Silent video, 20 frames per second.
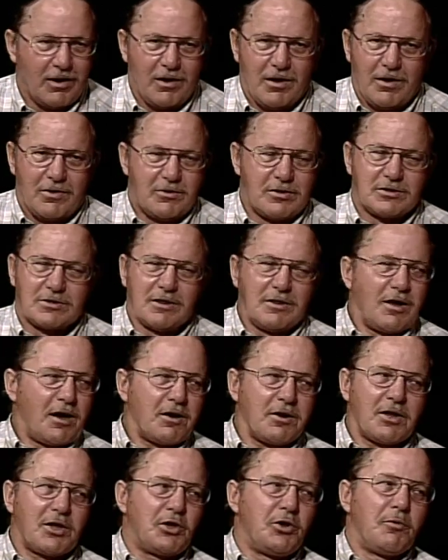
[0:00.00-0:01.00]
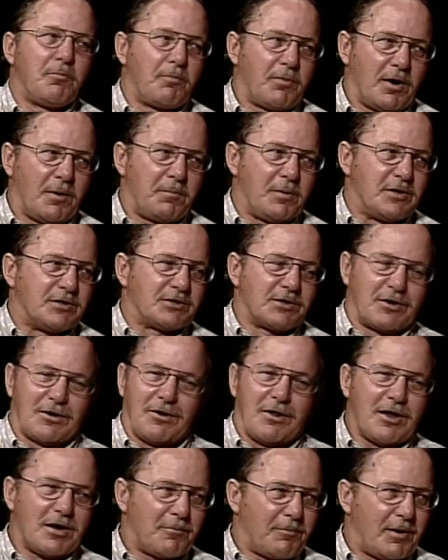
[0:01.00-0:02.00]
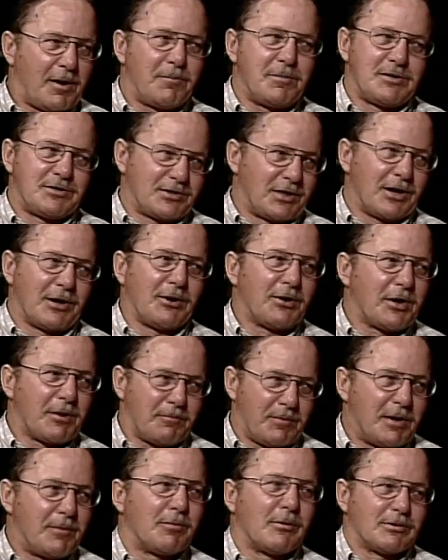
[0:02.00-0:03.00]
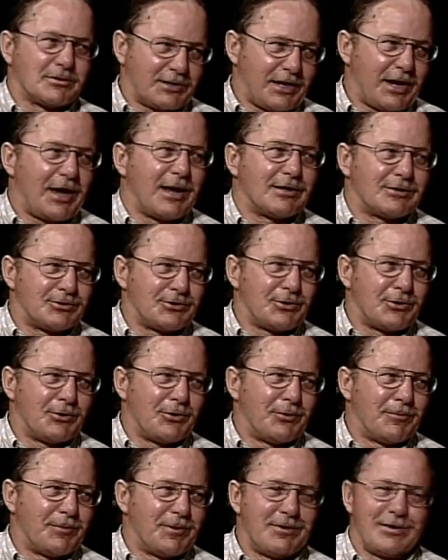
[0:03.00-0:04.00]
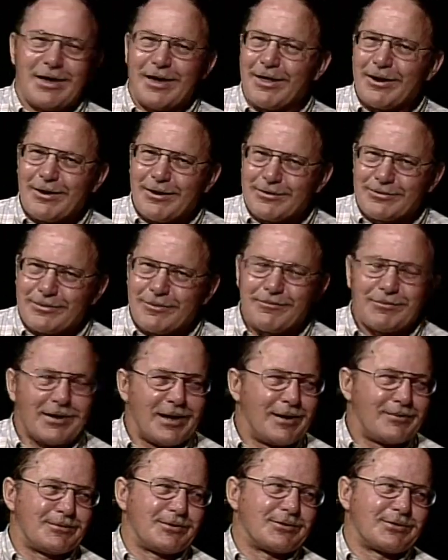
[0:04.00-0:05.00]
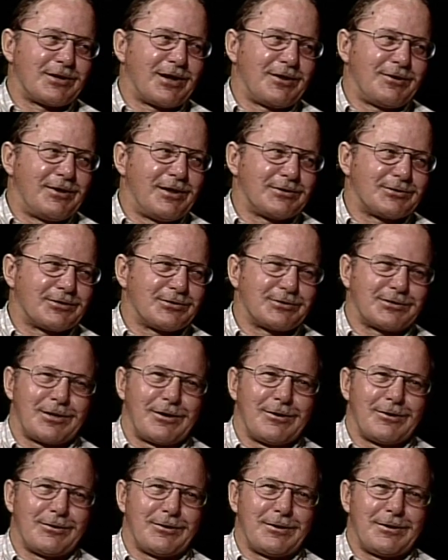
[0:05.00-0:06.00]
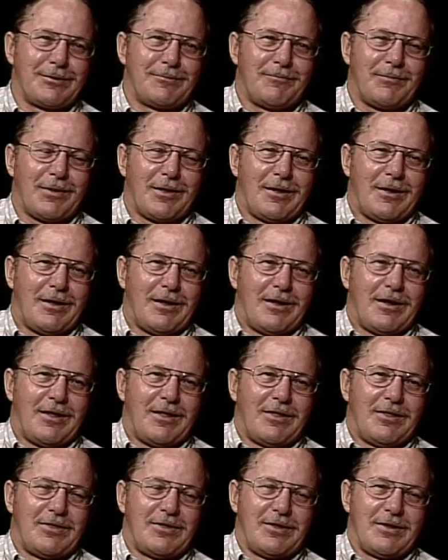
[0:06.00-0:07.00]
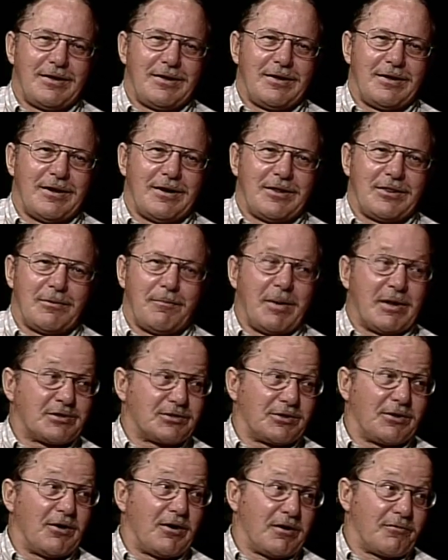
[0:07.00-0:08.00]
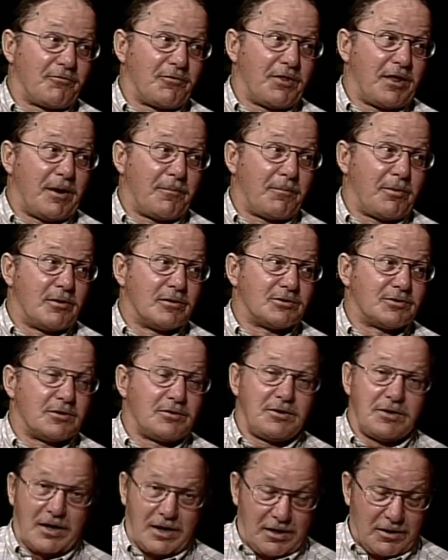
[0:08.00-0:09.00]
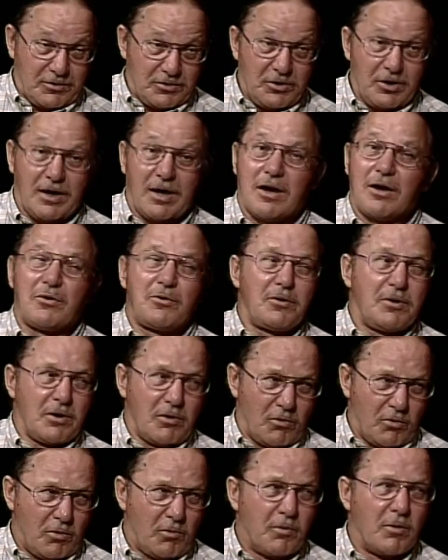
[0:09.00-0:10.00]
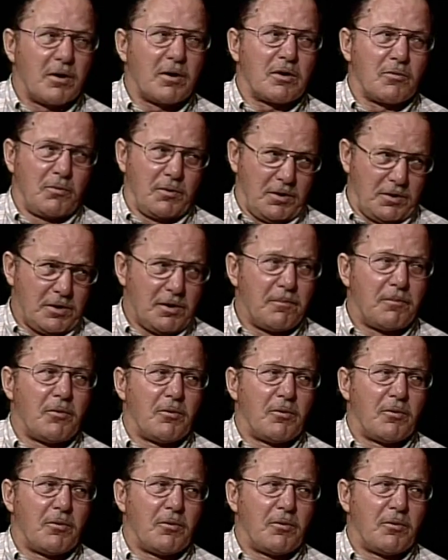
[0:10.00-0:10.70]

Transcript: There's a lot of cute puppies and a lot of puppies that'll lick people's hands, you know, but not sometimes it's not necessarily the uh, the best dog for that person. You gotta right. you gotta do your homework. Really important.